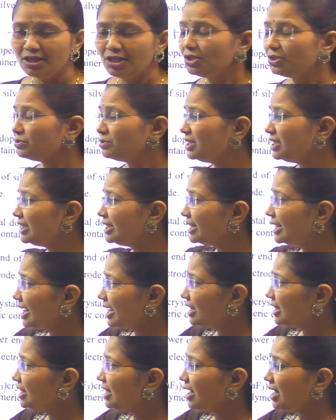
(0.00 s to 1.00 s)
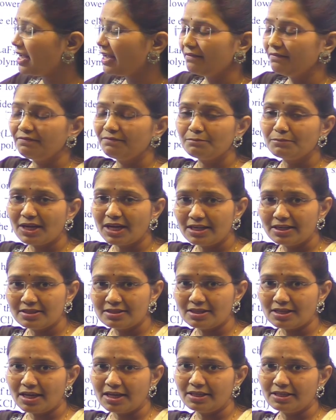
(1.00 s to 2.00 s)
to detect the F
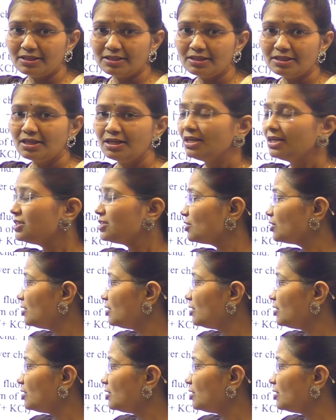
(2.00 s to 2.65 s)
minus ion. So